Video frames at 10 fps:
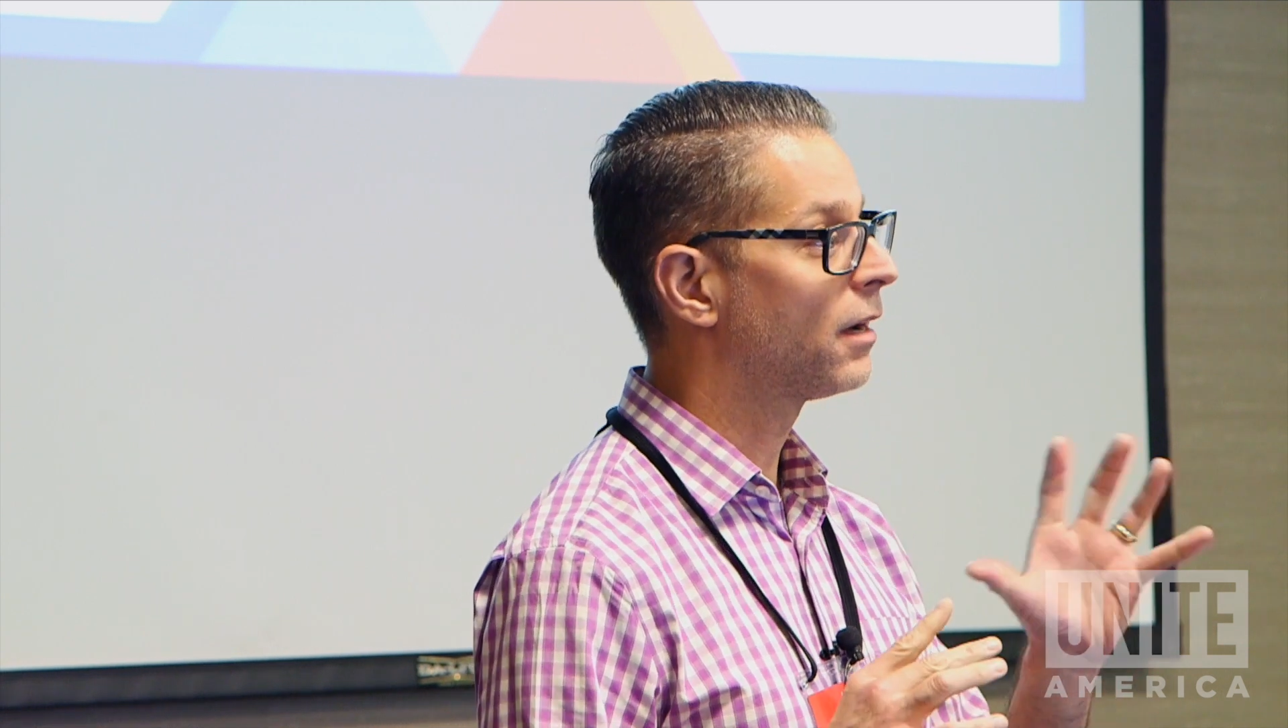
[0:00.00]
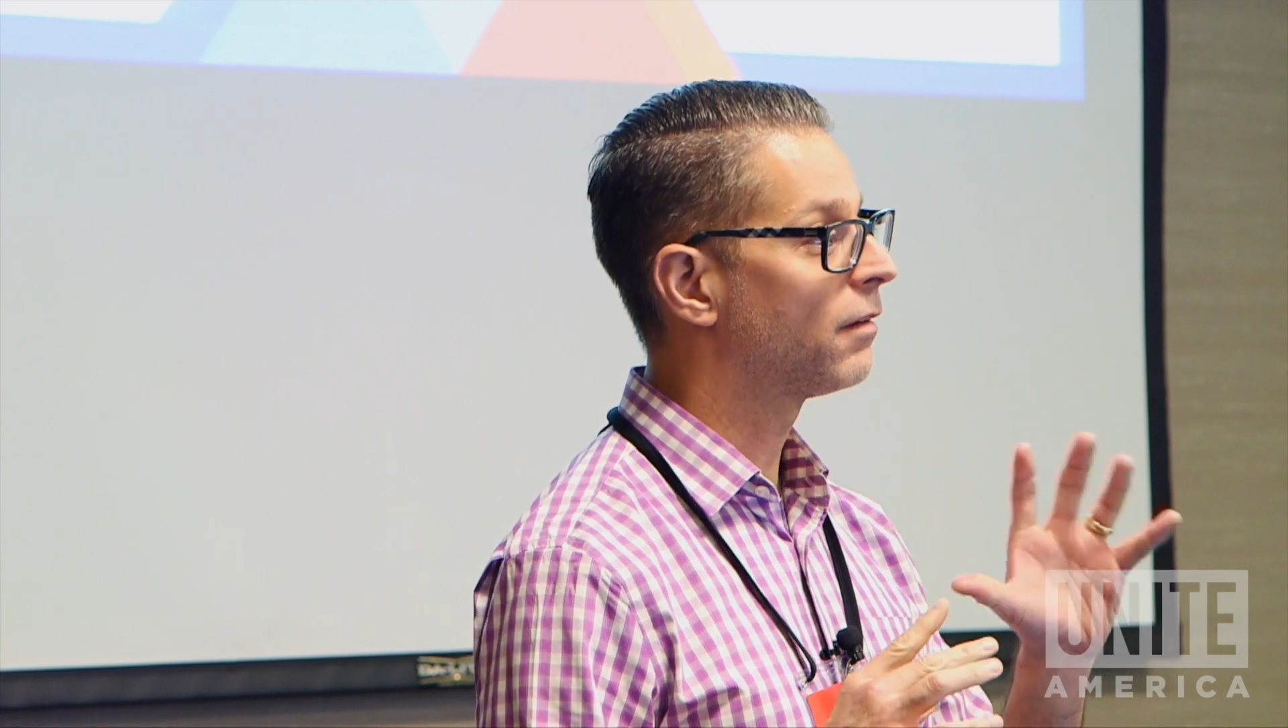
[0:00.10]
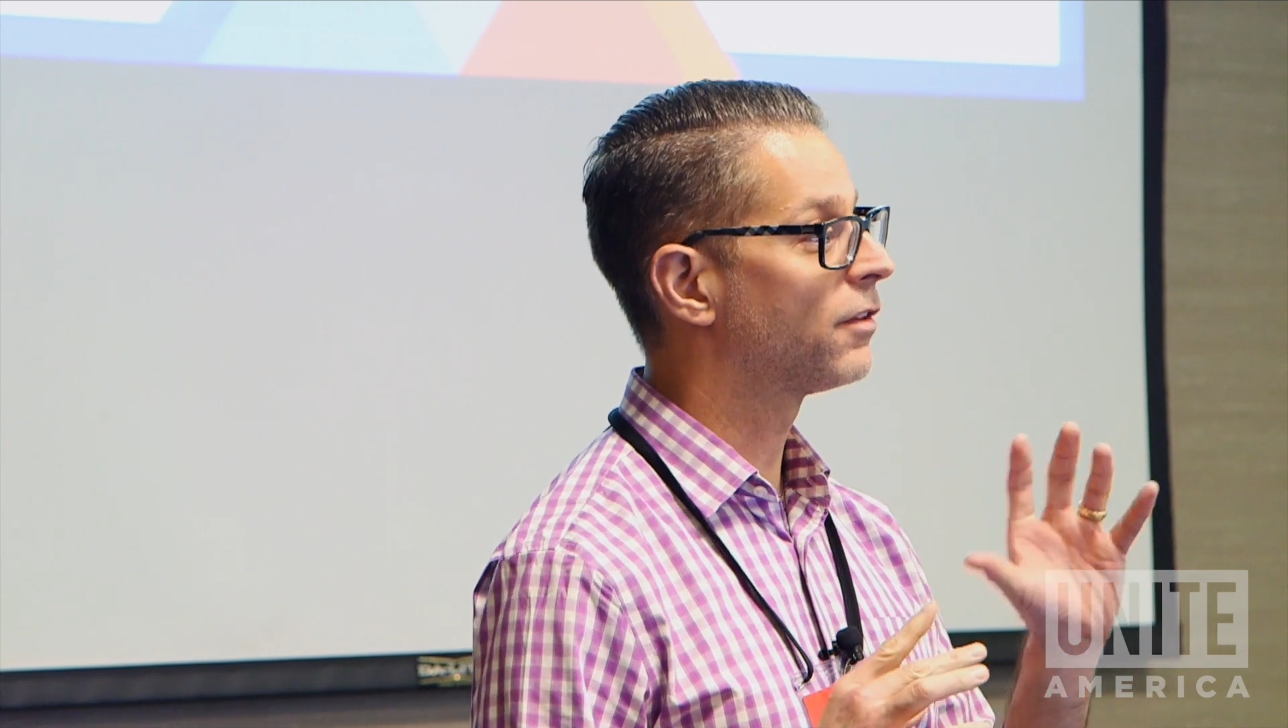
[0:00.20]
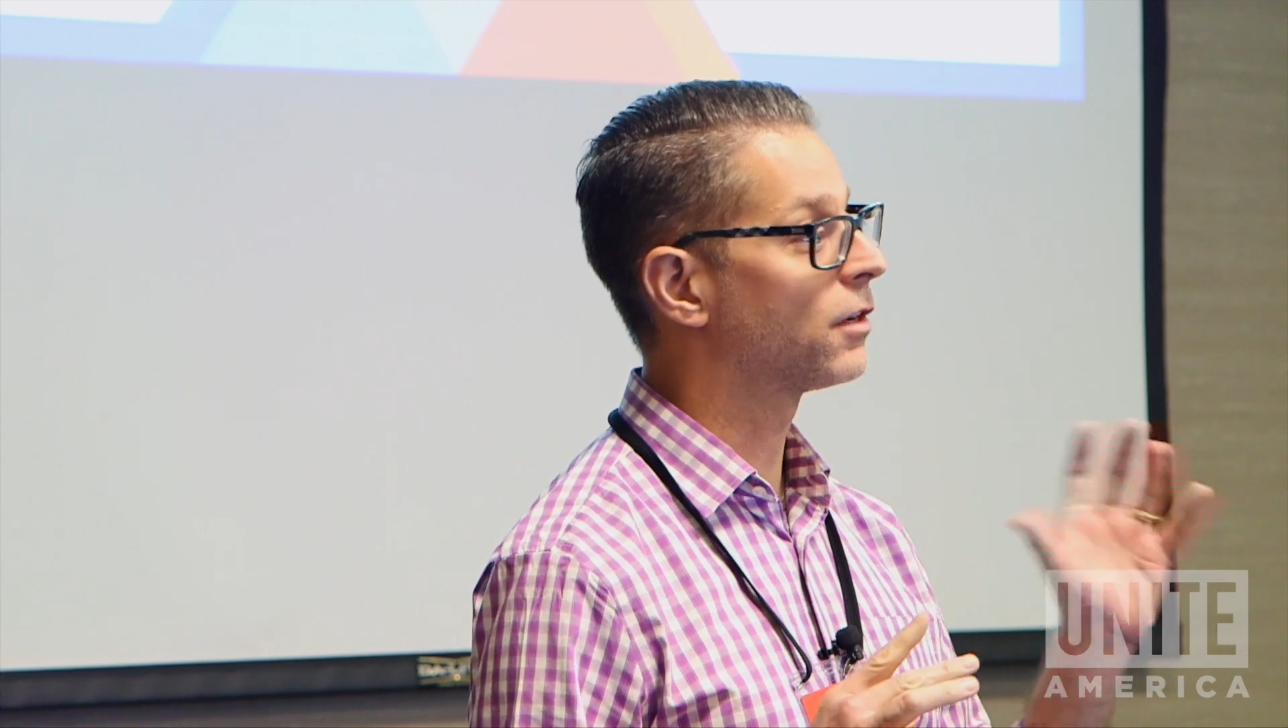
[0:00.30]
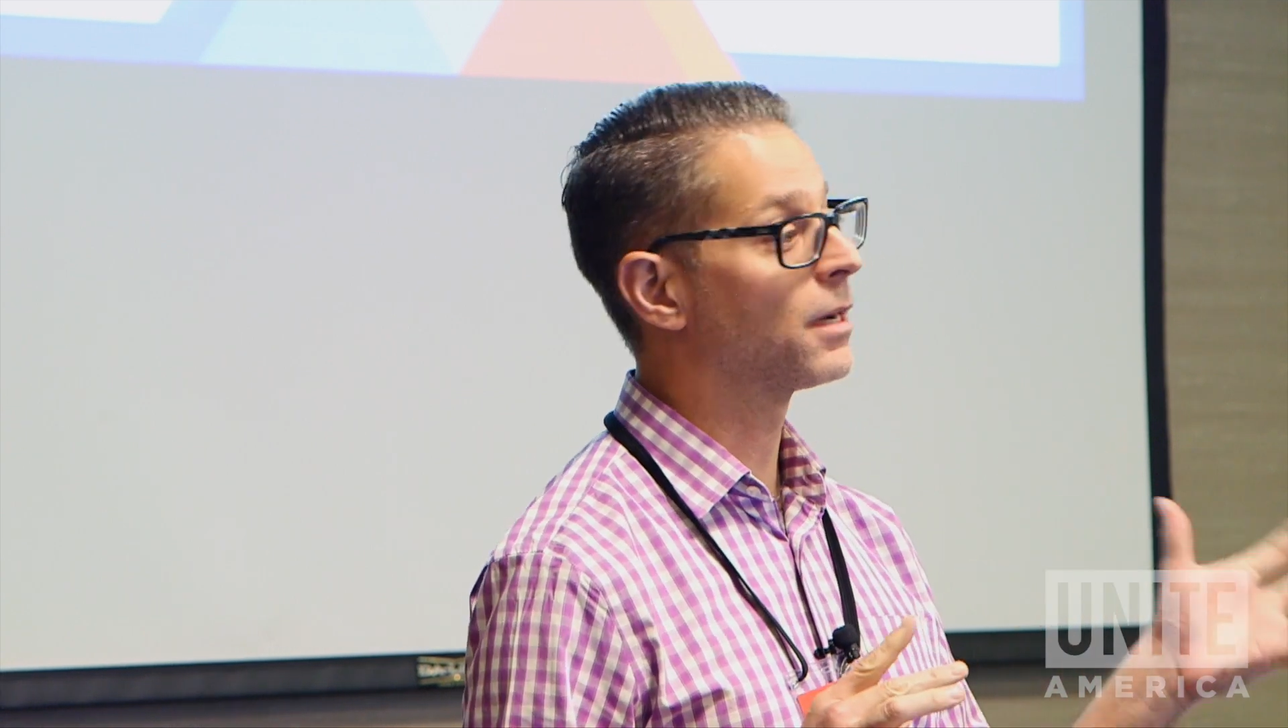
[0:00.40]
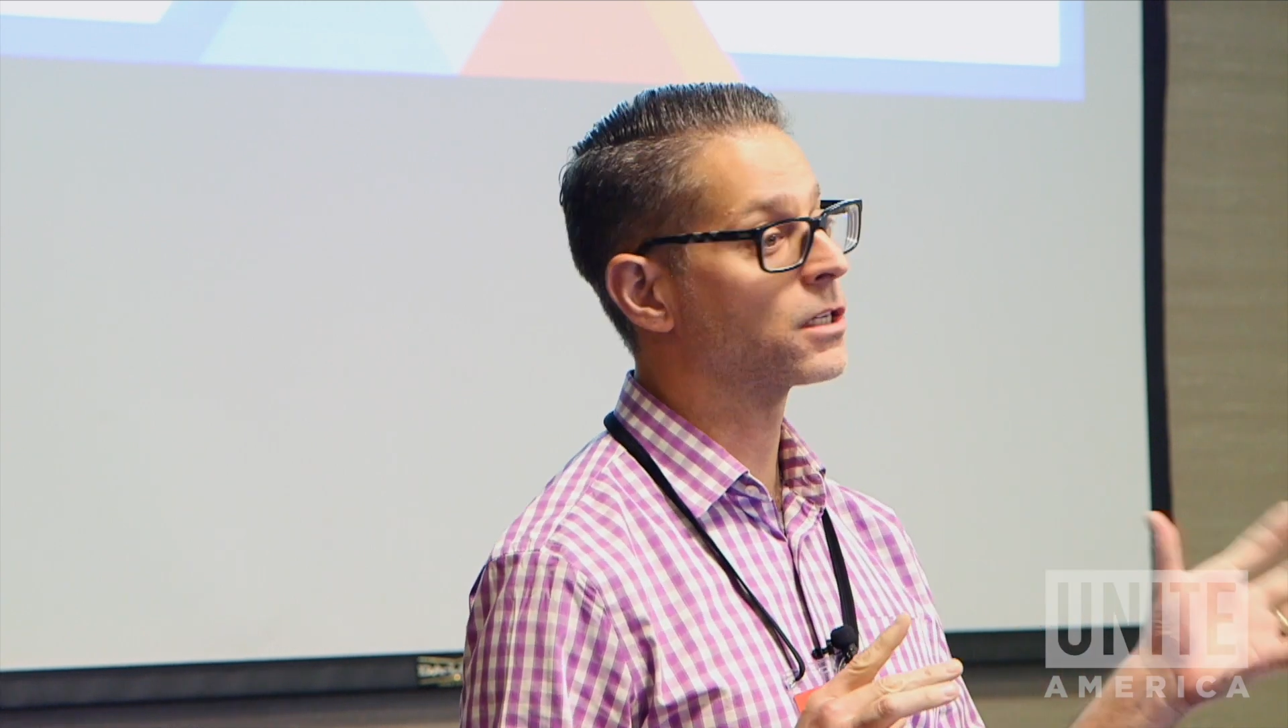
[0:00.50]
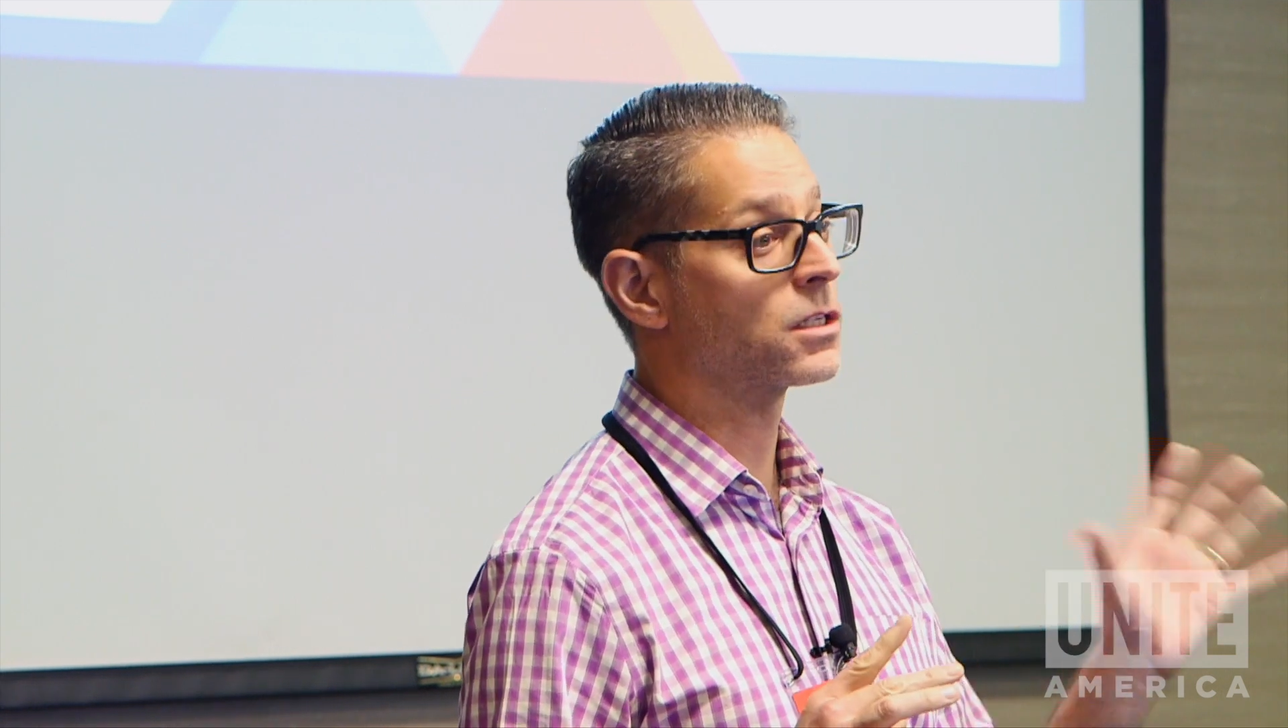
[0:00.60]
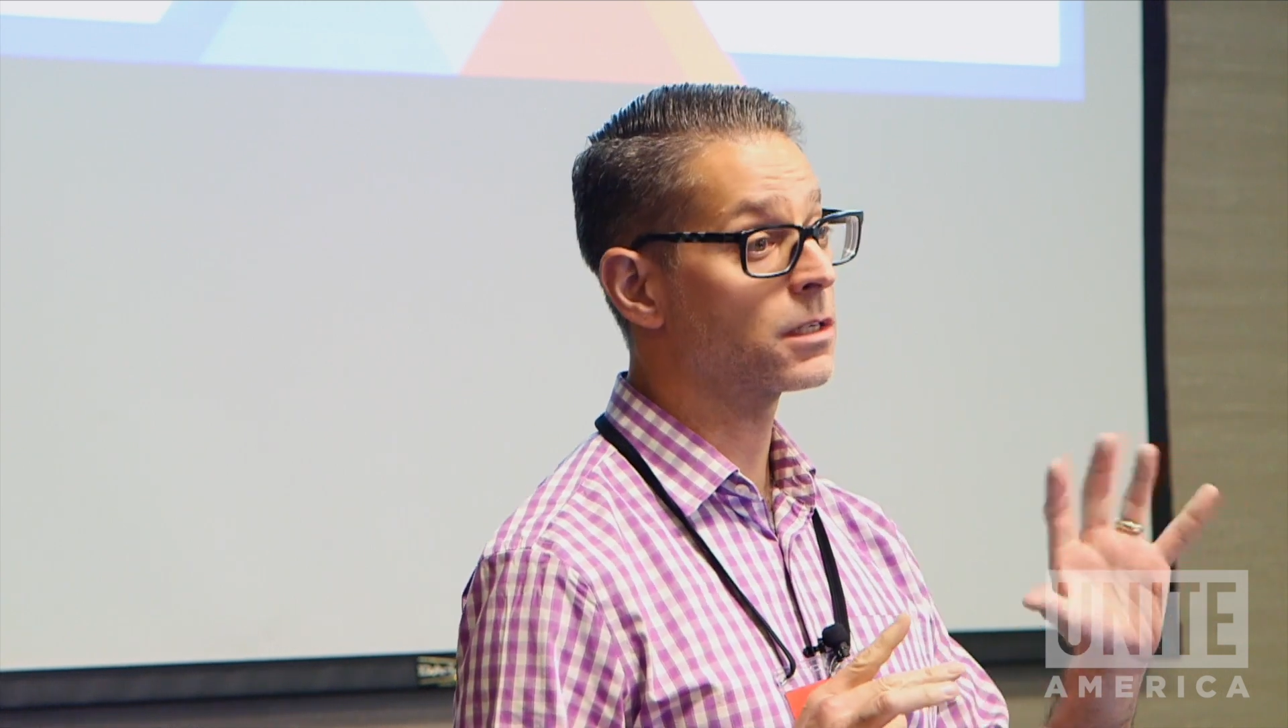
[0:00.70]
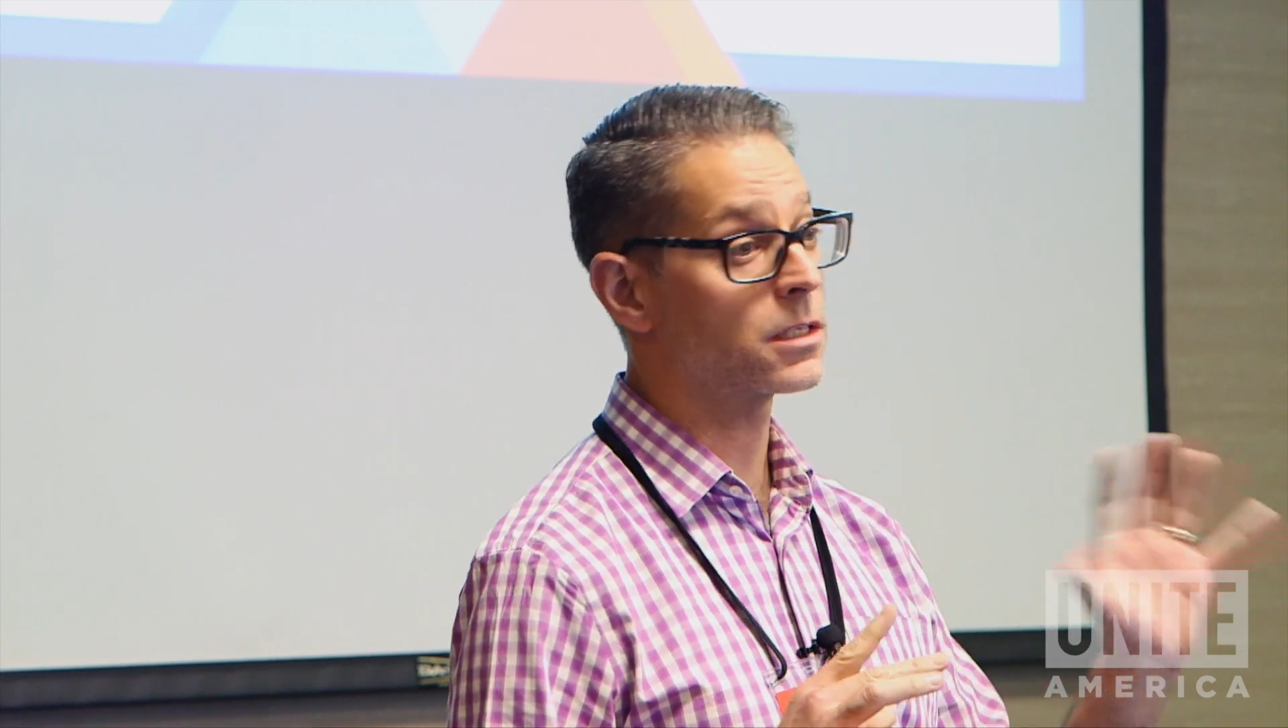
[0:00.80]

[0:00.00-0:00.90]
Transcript: very much